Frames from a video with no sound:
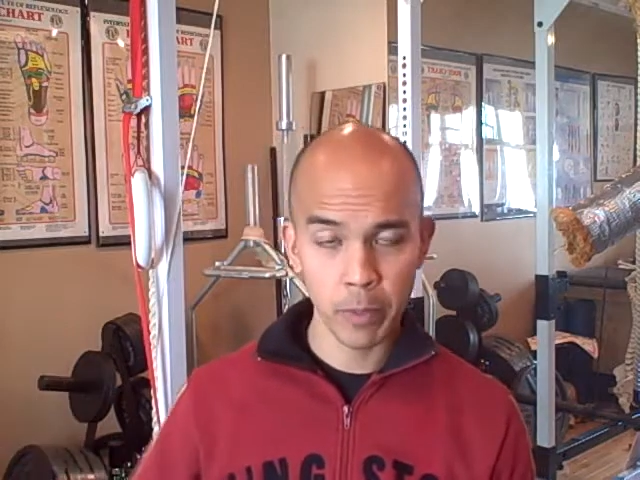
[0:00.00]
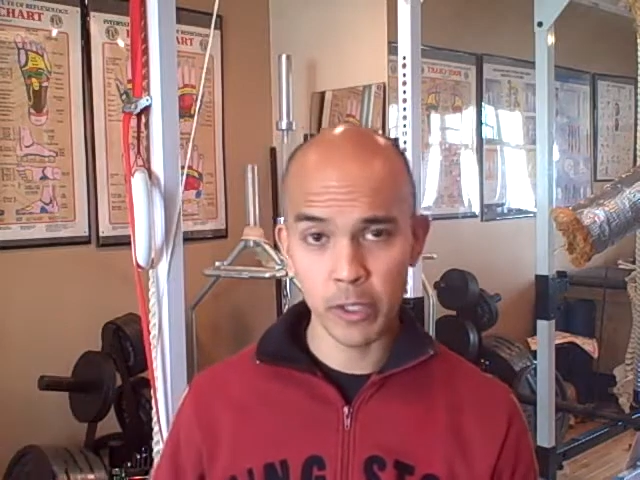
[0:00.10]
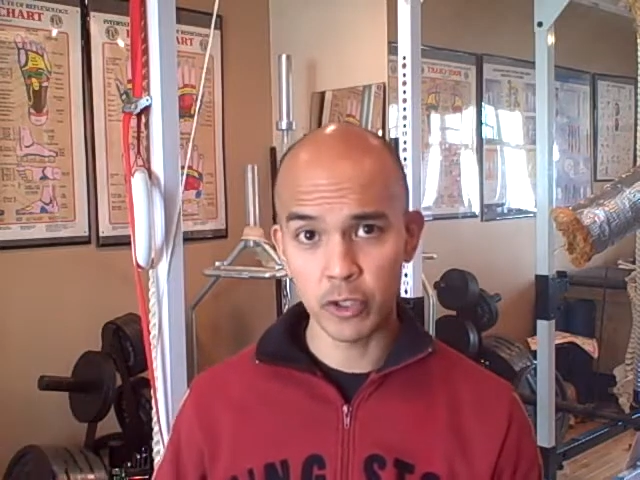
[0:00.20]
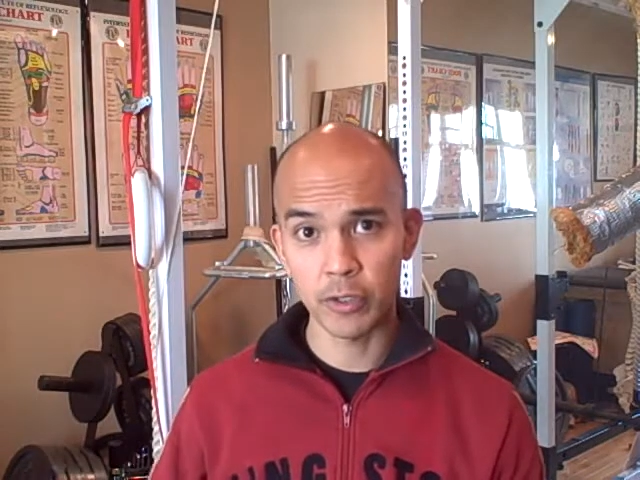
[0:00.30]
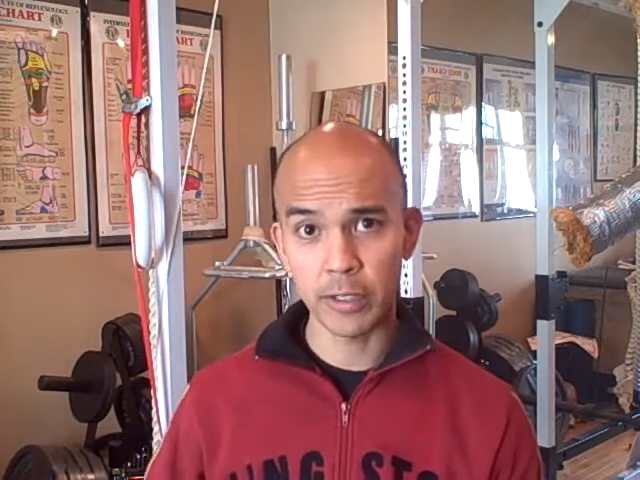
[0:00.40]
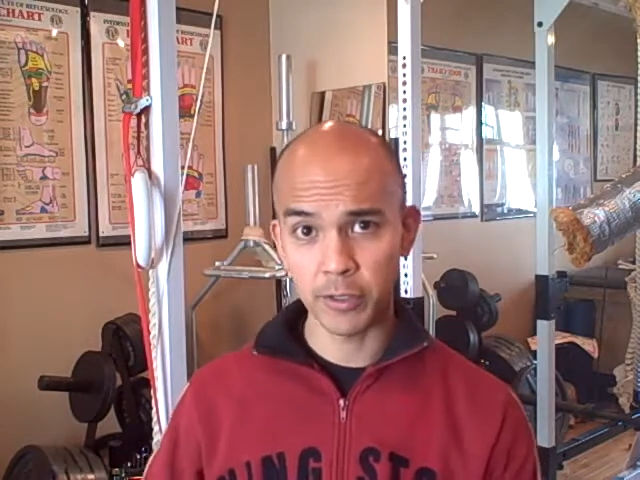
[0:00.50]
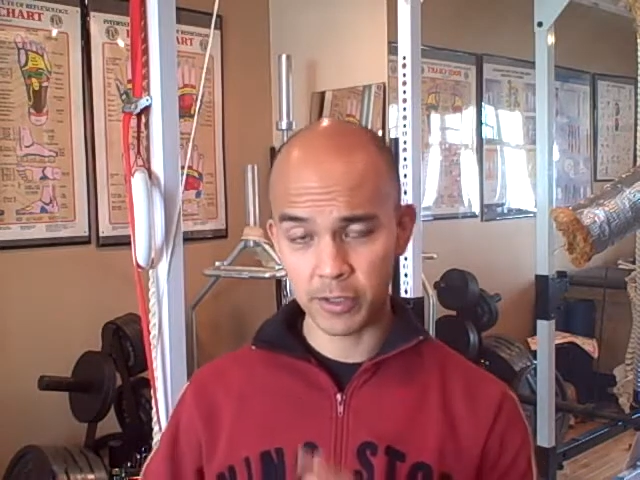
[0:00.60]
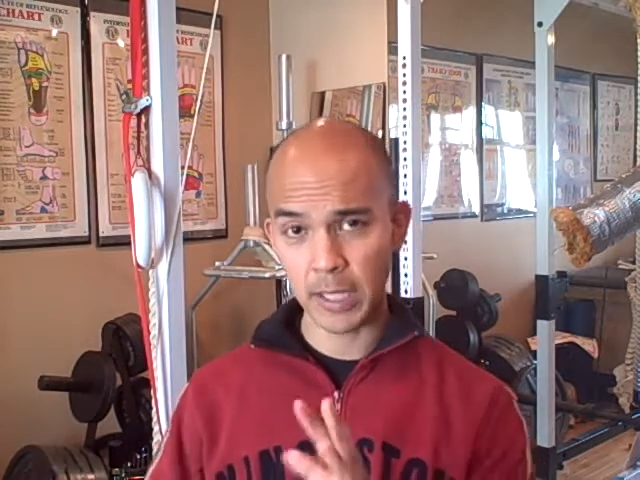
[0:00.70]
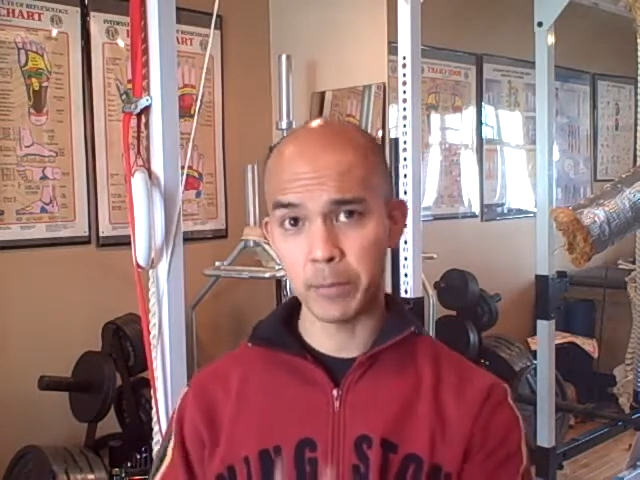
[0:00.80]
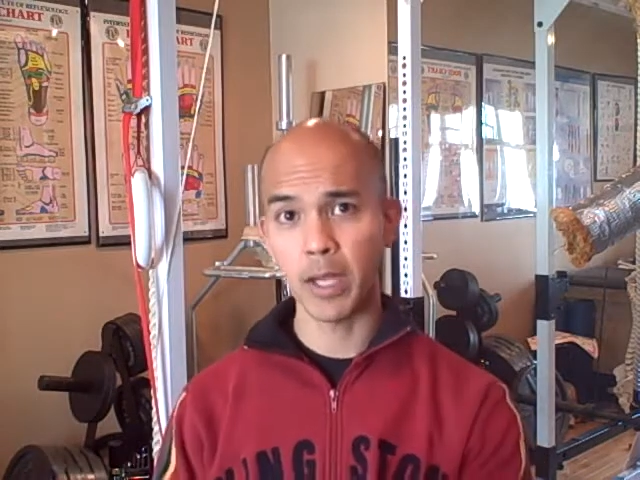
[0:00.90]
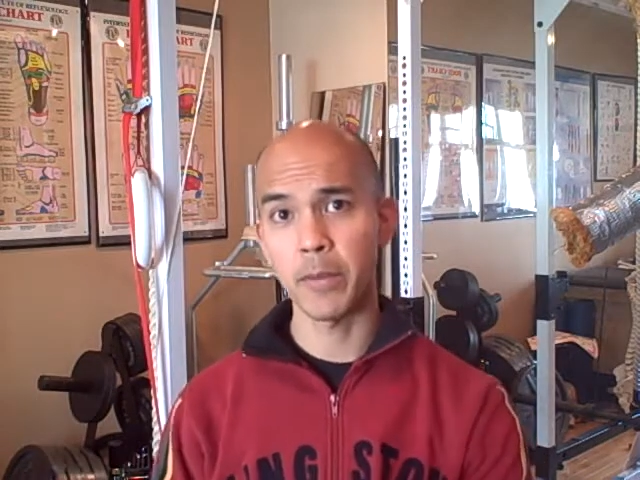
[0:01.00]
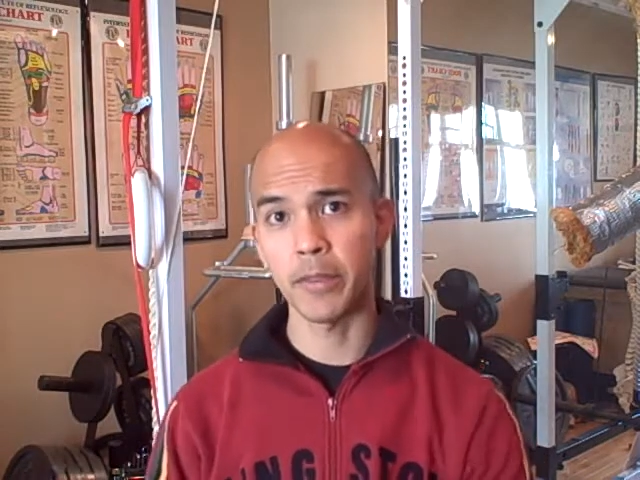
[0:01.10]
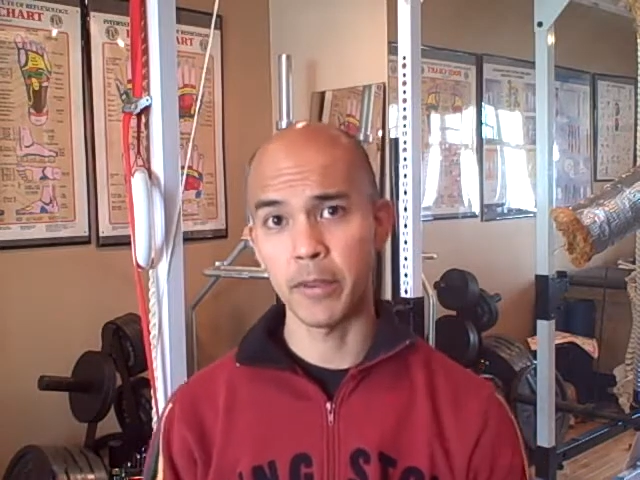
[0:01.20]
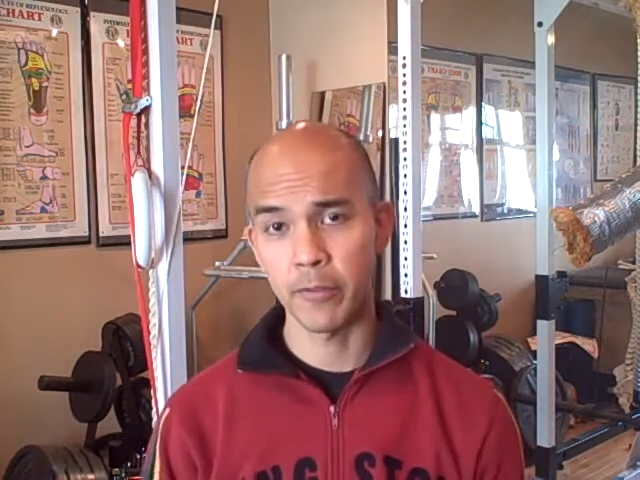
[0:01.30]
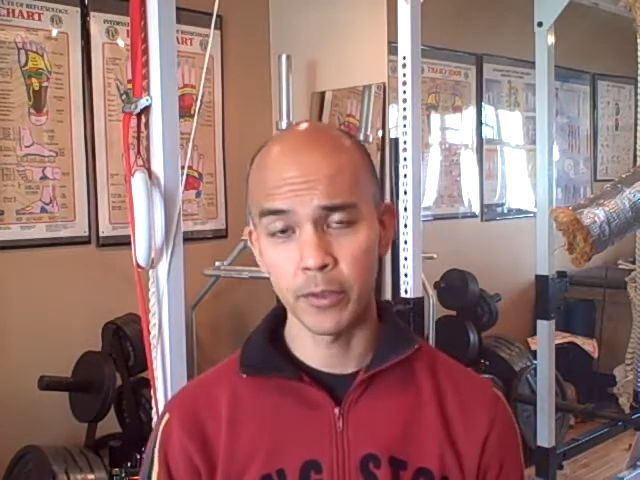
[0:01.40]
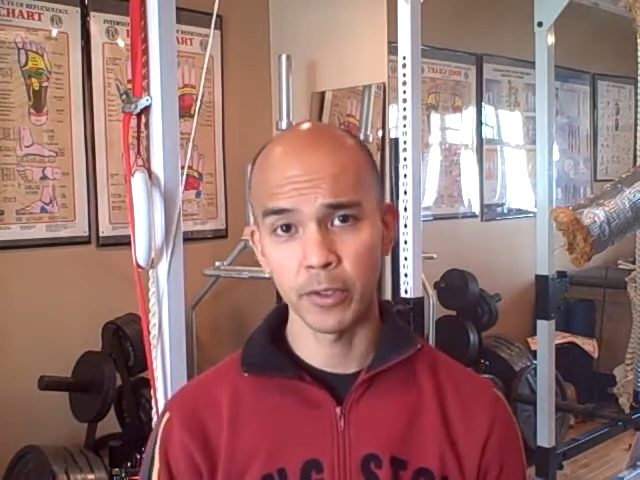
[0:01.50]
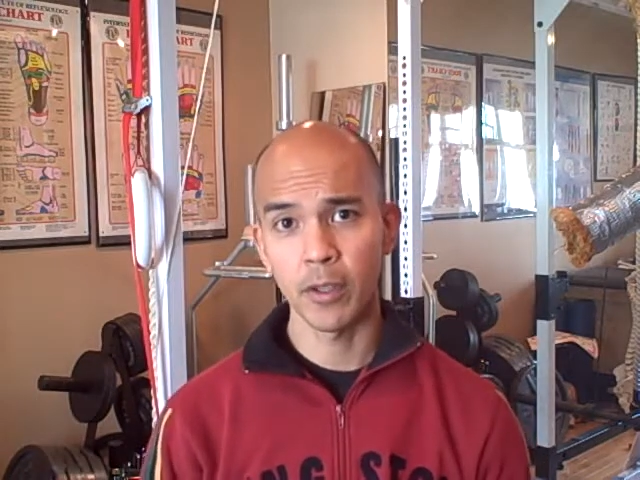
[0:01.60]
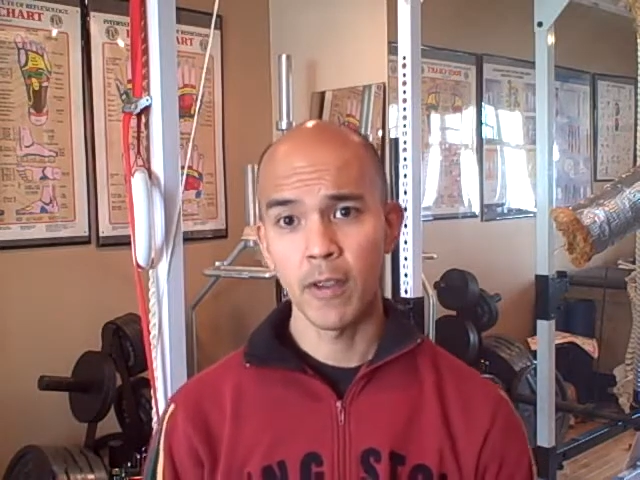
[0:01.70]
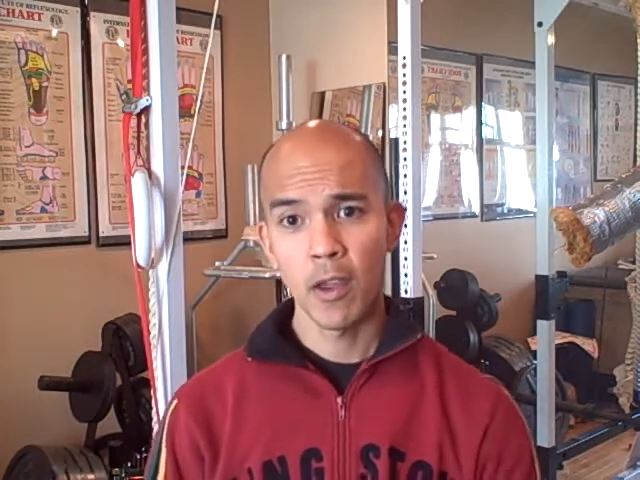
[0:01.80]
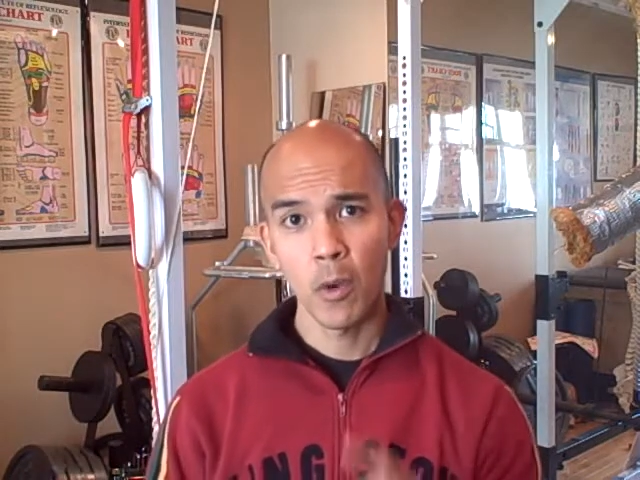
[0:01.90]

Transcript: patients at the same time that they're visit.